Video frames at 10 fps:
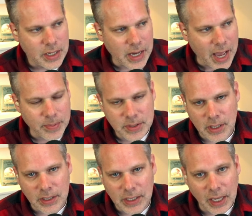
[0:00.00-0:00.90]
naps
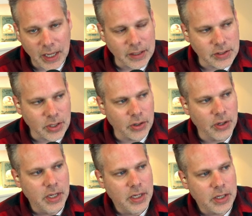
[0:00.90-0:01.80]
a day. And so
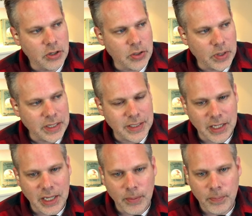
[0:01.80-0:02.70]
you just want to
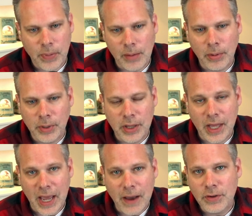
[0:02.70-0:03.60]
sync up probably that
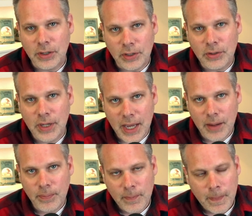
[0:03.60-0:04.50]
afternoon
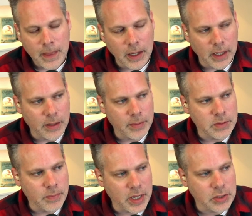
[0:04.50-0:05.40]
nap
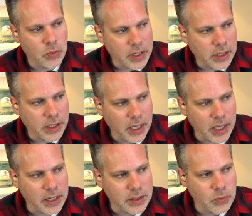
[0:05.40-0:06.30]
as quickly
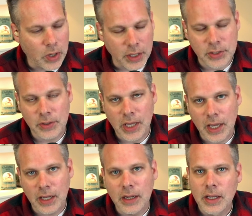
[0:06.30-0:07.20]
and as well as you
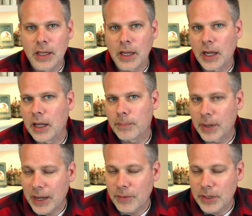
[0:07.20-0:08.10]
can. But
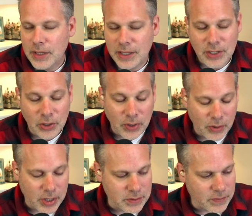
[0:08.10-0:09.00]
I would, that's a great
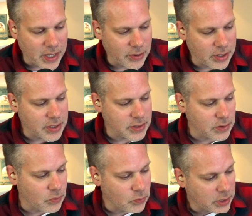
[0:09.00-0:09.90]
question, Valerie. I think this is
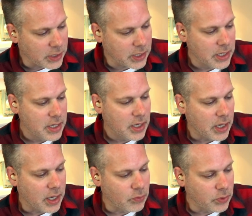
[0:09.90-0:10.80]
a really,
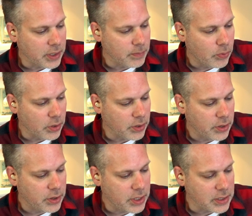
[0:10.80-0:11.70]
really
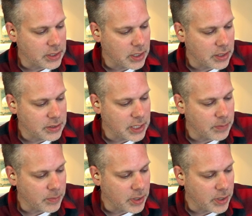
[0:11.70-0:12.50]
important thing to keep in